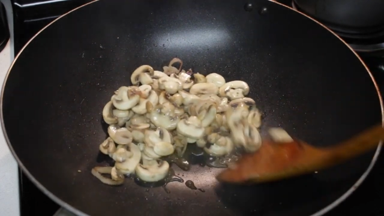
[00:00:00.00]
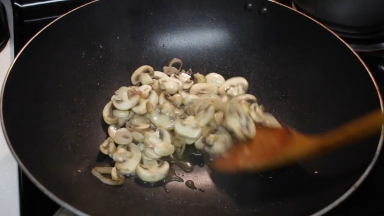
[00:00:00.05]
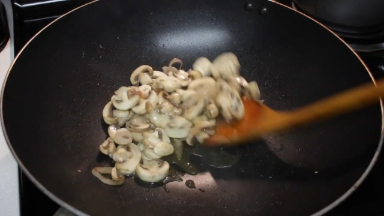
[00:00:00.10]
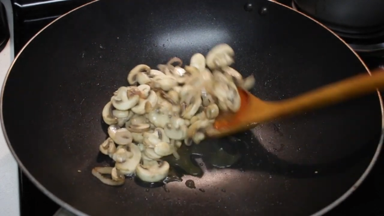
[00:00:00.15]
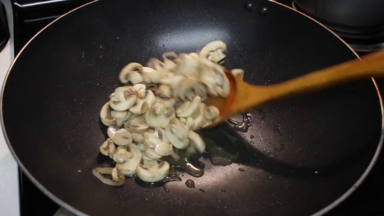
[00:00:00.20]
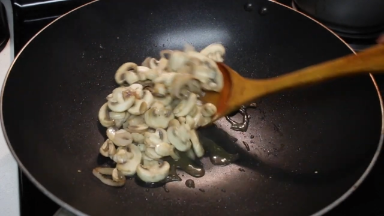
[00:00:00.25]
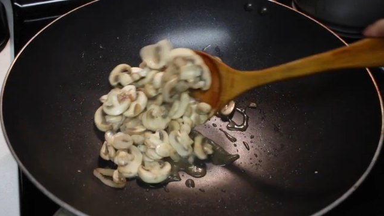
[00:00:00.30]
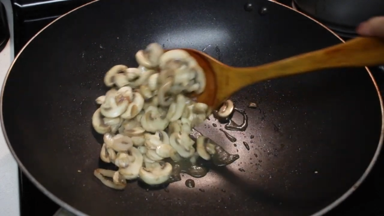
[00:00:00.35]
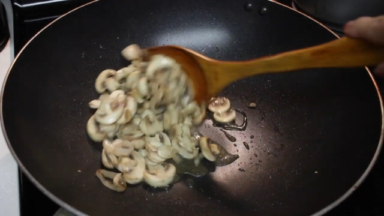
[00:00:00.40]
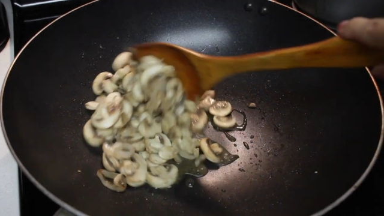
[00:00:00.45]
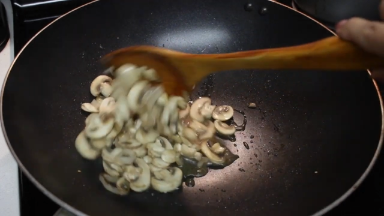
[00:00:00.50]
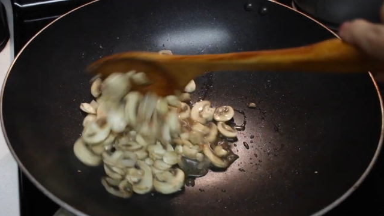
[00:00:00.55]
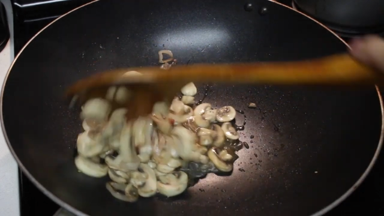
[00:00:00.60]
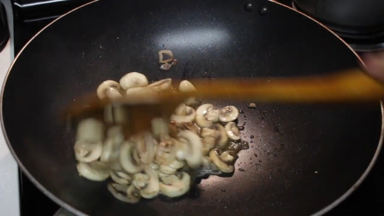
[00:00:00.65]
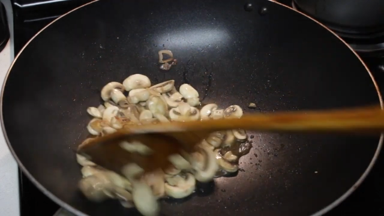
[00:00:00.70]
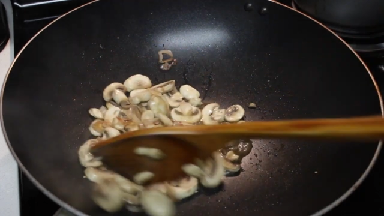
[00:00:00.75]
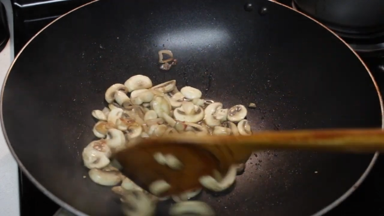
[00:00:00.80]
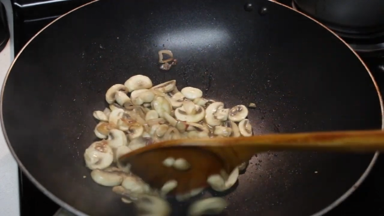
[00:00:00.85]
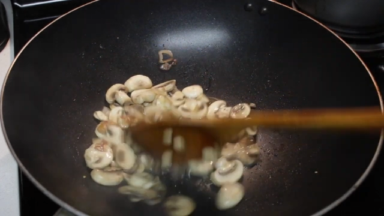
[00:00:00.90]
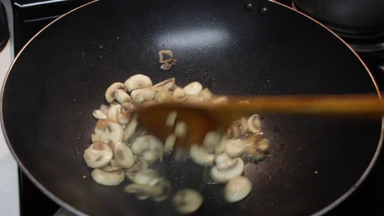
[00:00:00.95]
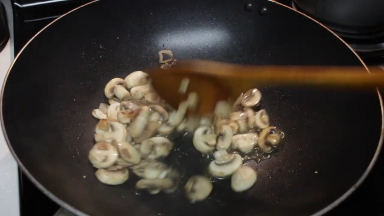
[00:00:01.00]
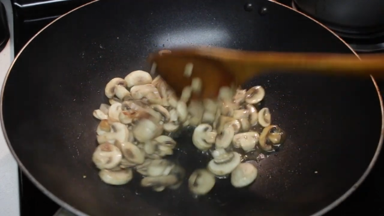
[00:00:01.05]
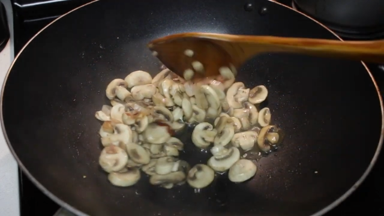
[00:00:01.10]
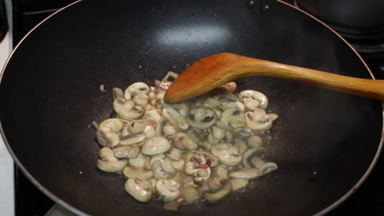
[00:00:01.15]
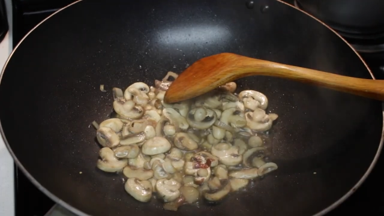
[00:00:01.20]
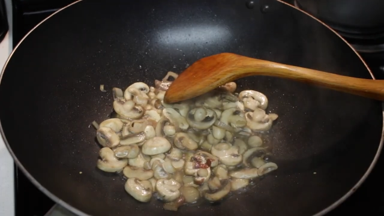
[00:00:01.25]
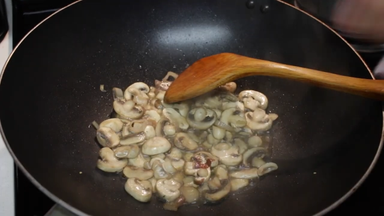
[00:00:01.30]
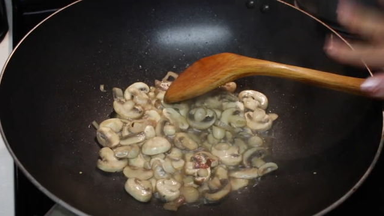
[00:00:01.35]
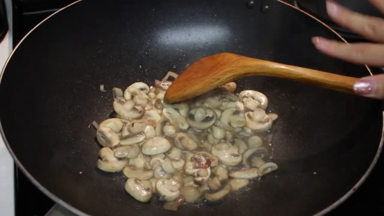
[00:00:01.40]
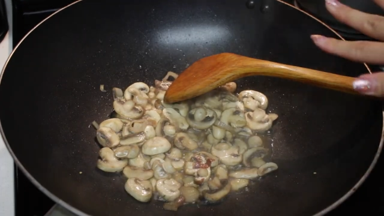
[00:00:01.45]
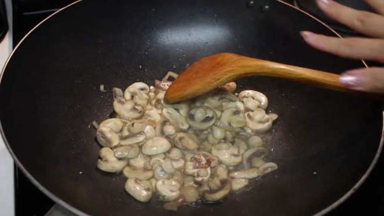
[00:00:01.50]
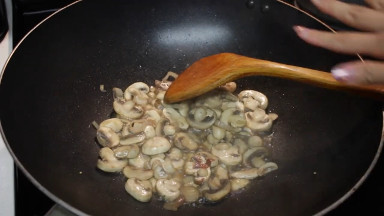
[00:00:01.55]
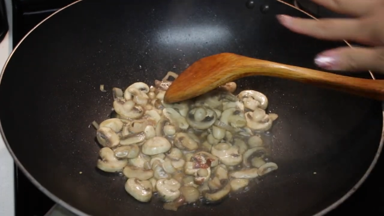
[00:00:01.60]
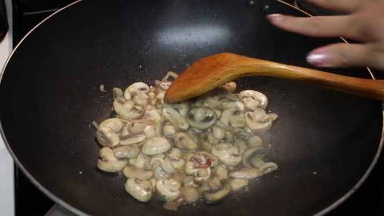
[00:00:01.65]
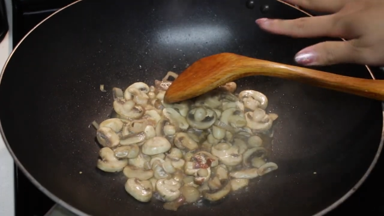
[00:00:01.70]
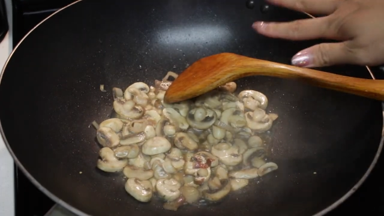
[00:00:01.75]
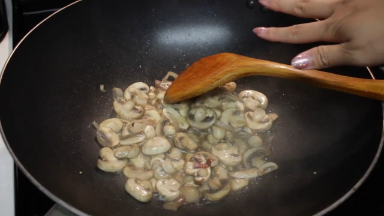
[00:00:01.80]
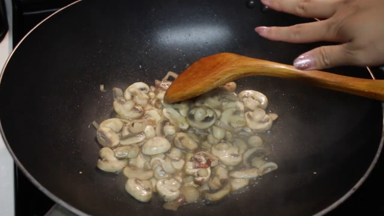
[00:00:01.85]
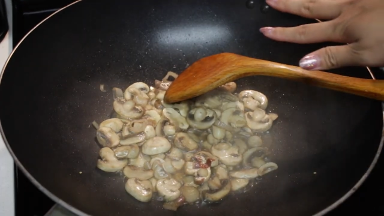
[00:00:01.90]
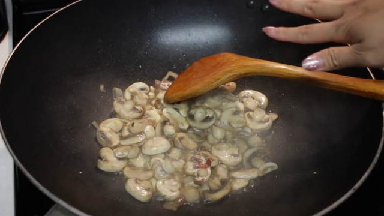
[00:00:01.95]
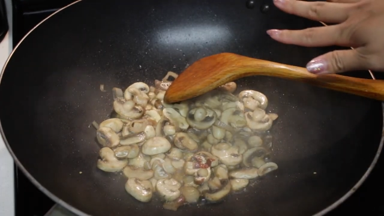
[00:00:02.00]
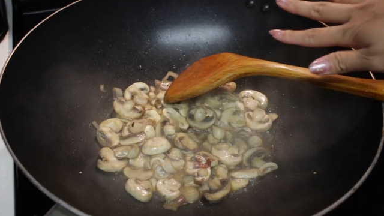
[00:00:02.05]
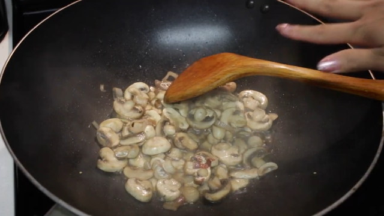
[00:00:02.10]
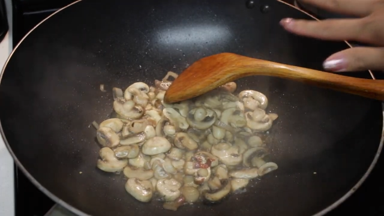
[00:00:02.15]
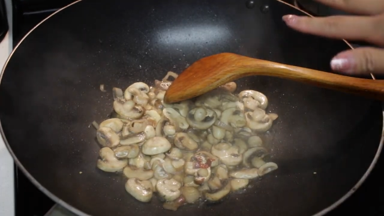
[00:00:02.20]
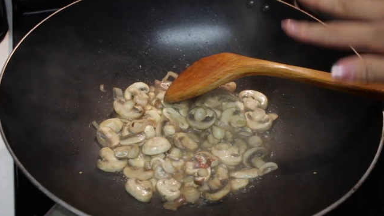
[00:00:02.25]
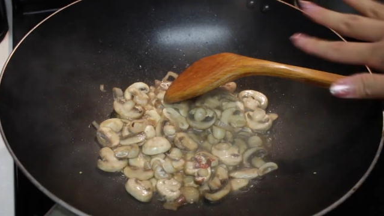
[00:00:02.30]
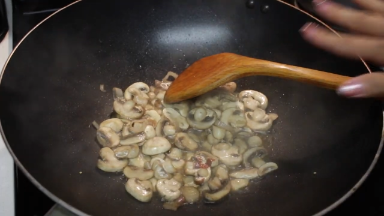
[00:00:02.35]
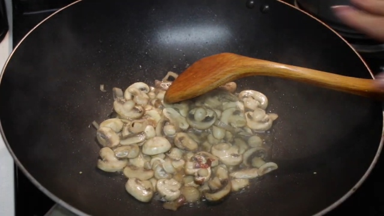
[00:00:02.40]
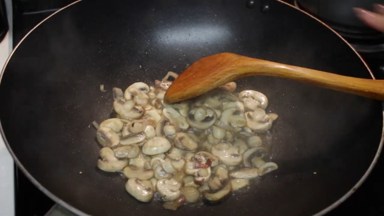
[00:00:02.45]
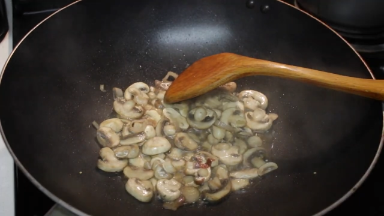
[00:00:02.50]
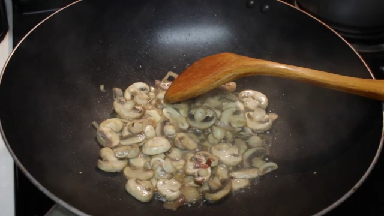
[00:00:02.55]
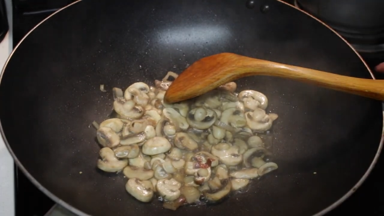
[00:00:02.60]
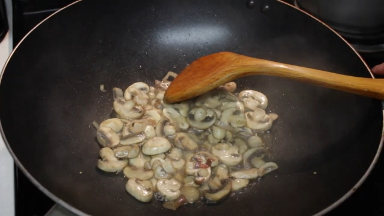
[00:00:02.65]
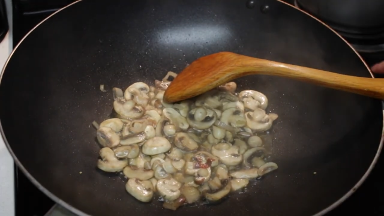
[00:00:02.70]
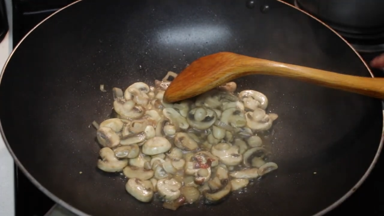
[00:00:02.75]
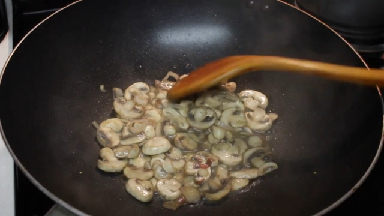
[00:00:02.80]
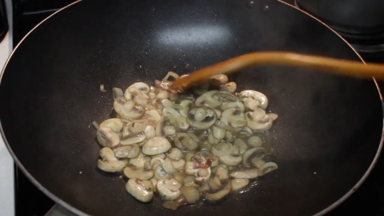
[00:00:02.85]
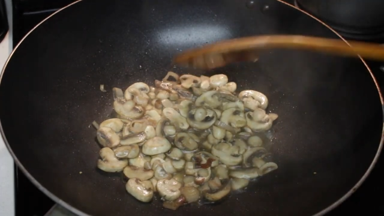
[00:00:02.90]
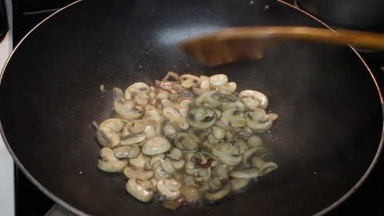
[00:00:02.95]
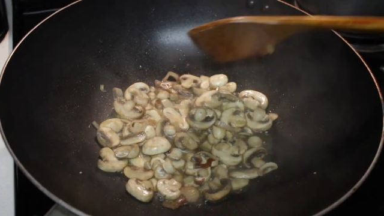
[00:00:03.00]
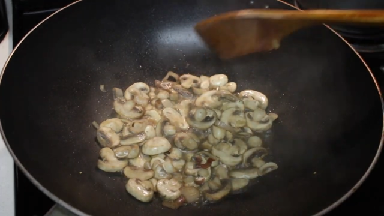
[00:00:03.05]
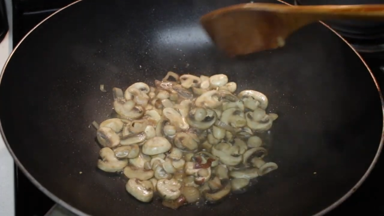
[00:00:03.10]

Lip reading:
No face is visible, so there are no lips to read.